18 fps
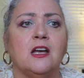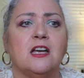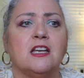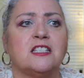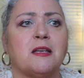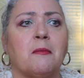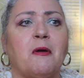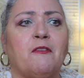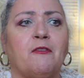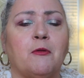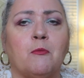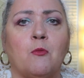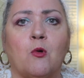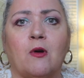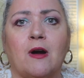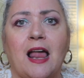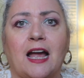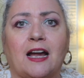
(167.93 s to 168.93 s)
Some of them
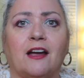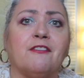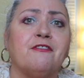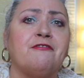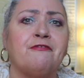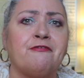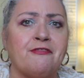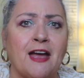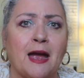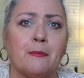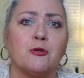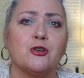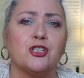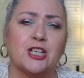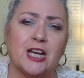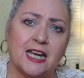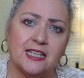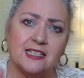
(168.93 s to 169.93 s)
more like a
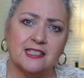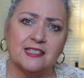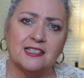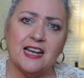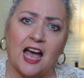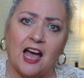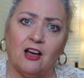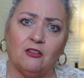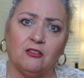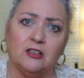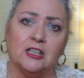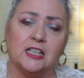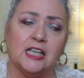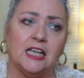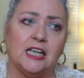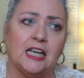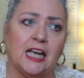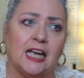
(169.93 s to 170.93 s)
Fabergé style
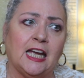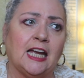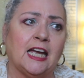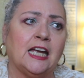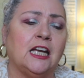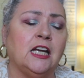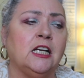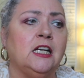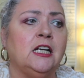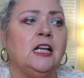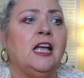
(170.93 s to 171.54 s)
looking egg.